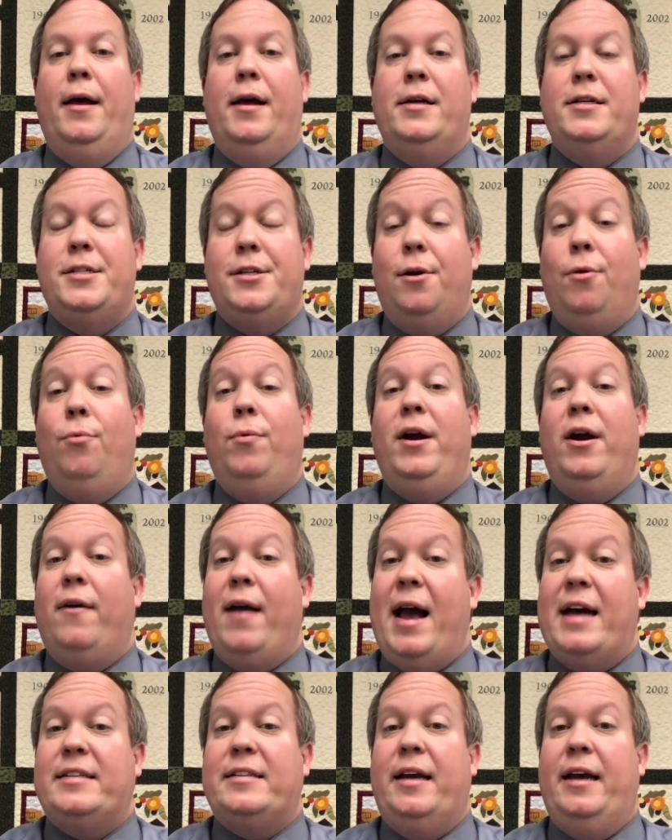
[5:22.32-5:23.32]
So, we are
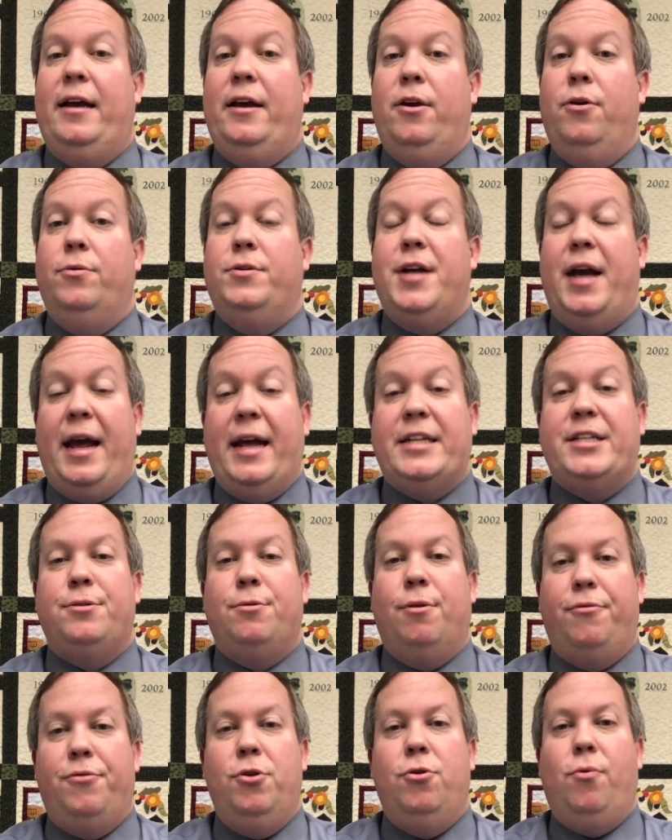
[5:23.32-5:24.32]
asking you to answer
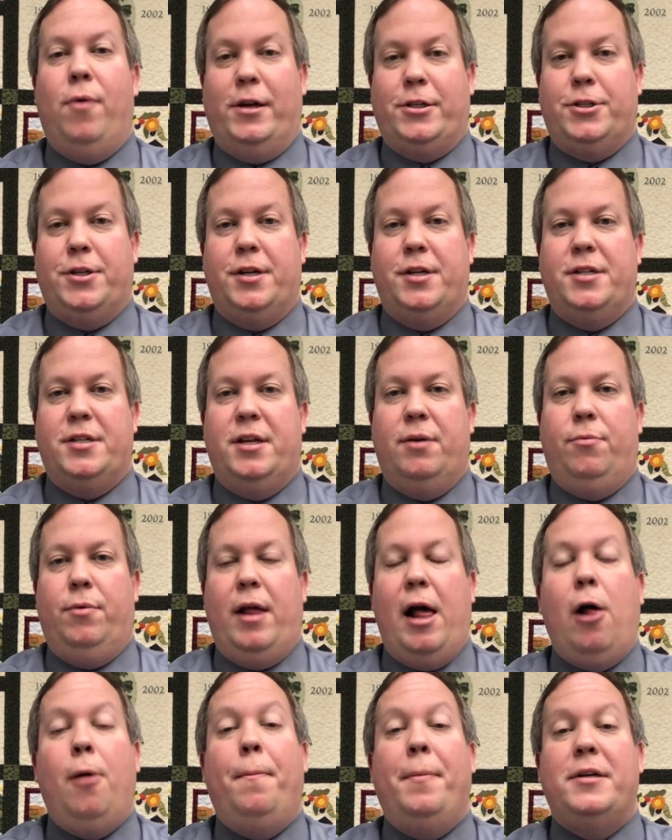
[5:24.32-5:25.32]
a few questions that will
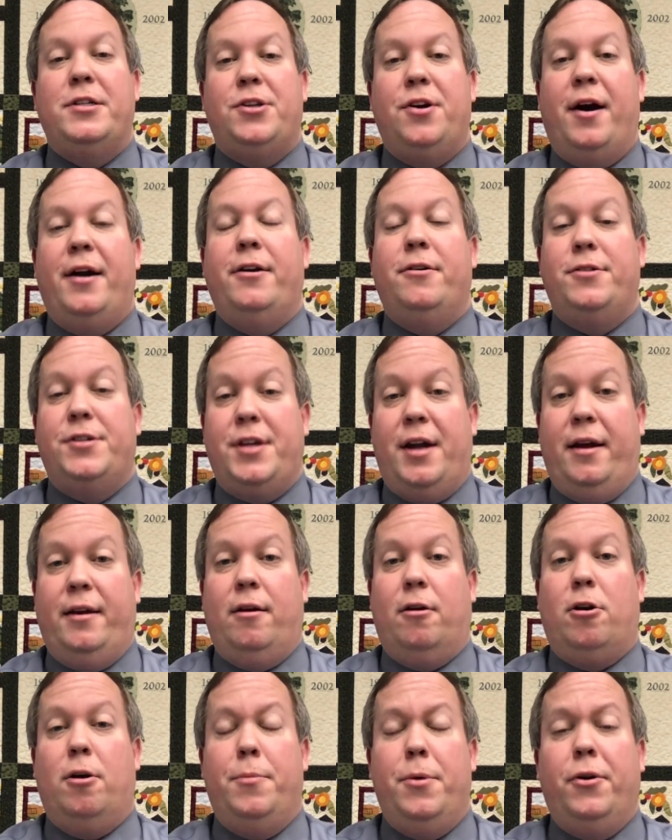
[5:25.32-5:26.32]
help us to understand
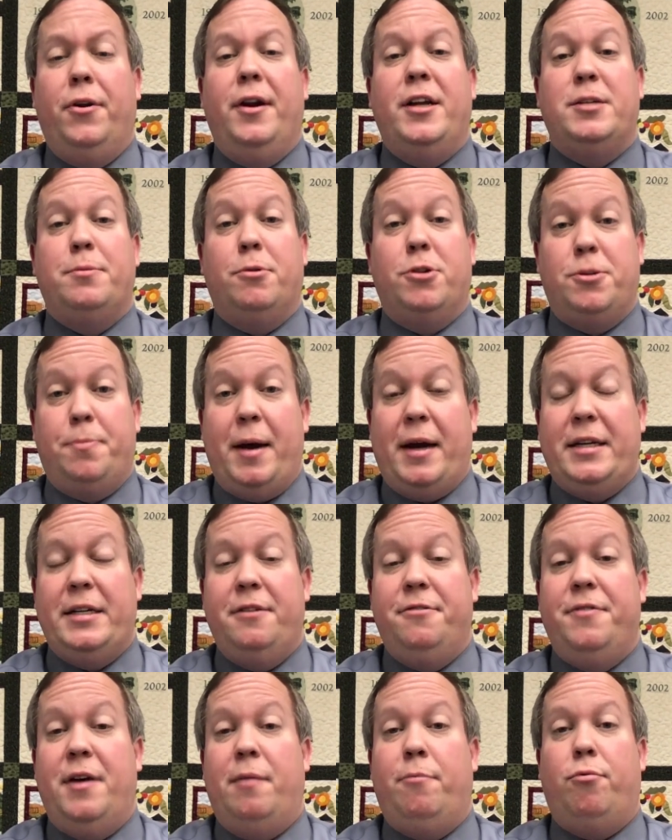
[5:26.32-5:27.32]
our community's
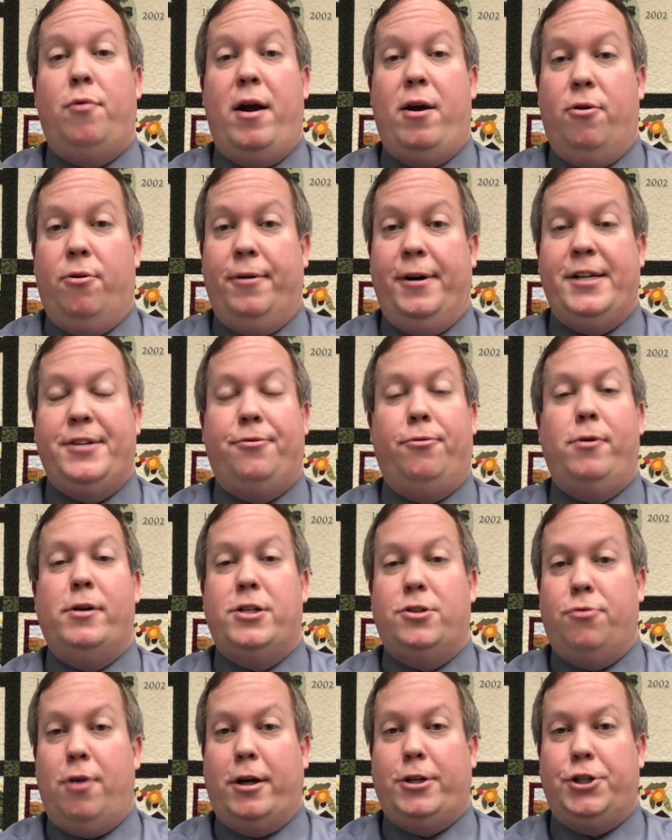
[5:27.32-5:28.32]
perspective and priorities for
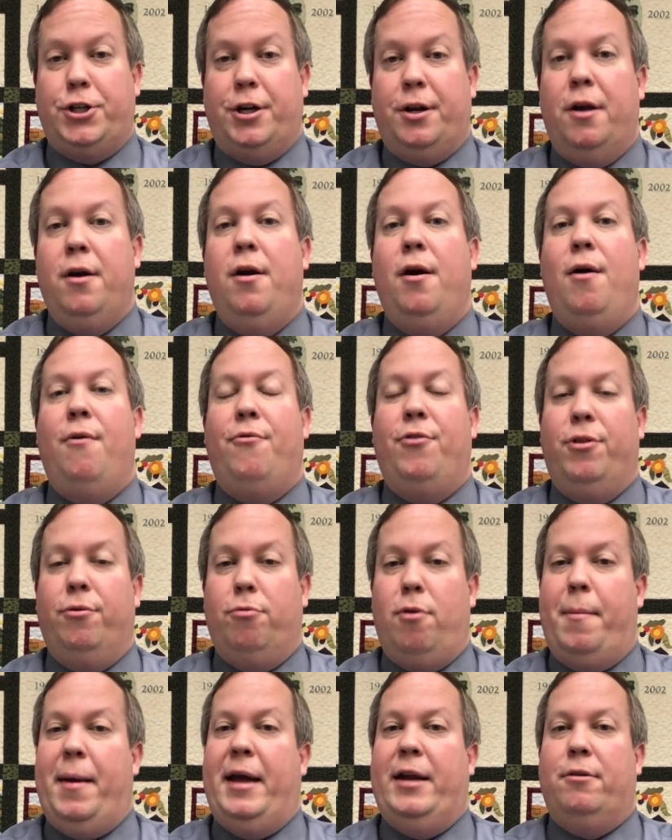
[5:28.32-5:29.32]
instruction for the
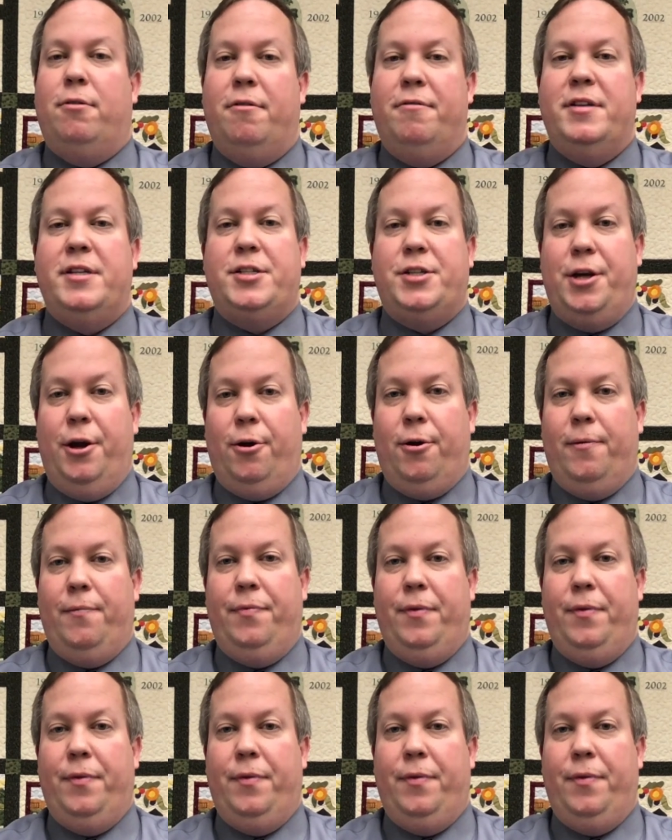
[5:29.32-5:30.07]
remainder of this year.